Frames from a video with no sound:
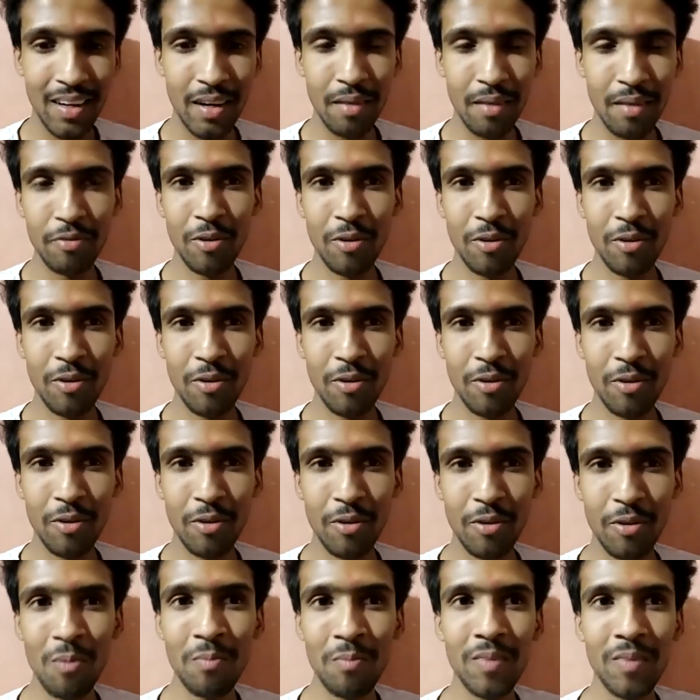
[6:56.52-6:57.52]
from
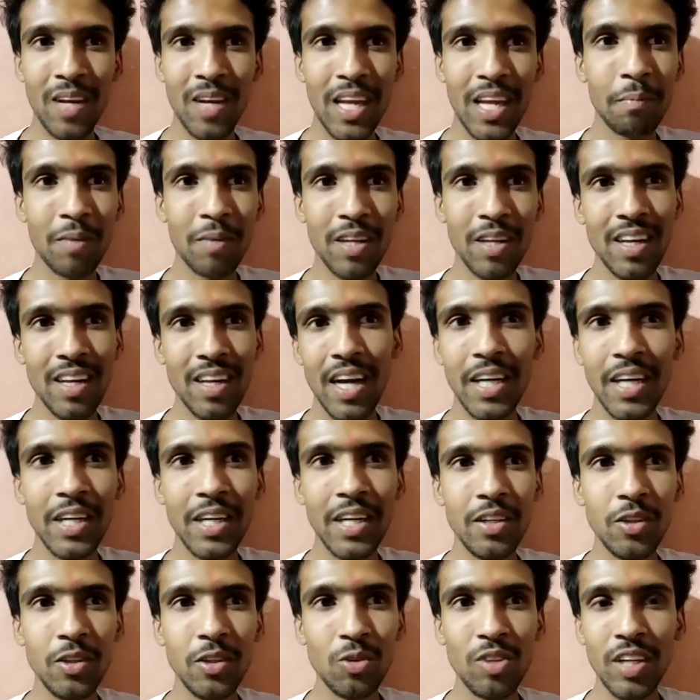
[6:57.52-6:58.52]
like brother, I
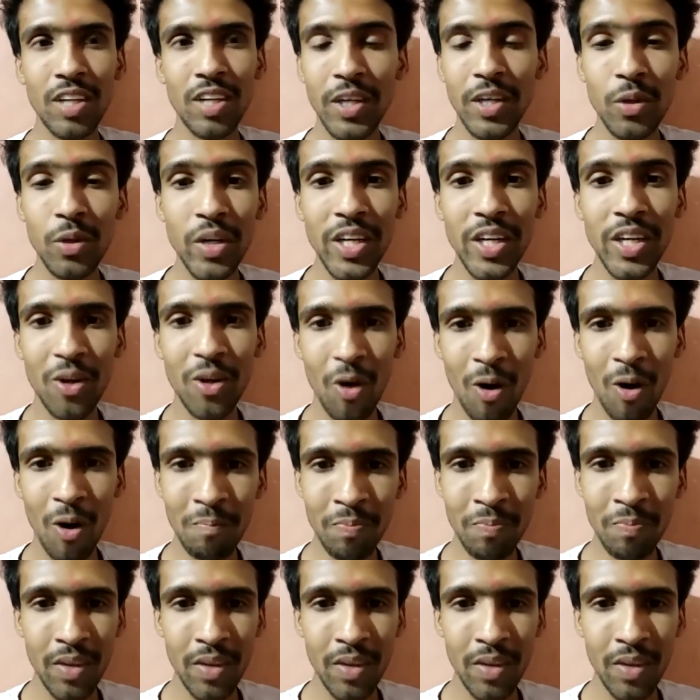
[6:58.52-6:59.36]
usually do ecom,